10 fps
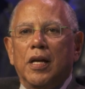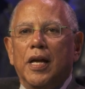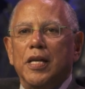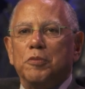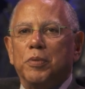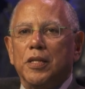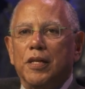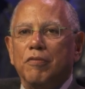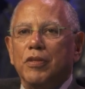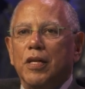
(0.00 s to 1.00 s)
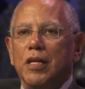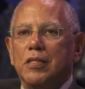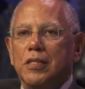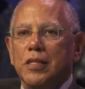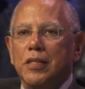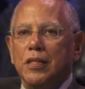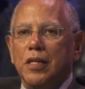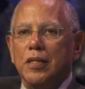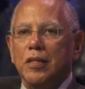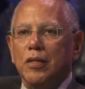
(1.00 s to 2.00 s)
has been given a seat
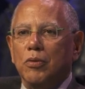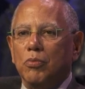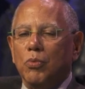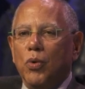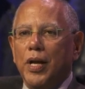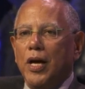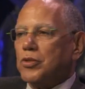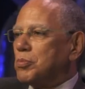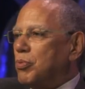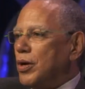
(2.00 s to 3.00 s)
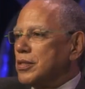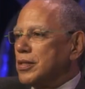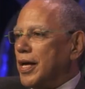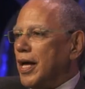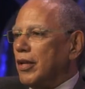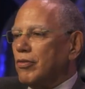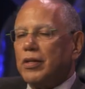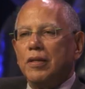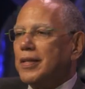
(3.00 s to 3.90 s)
in the White House press gallery.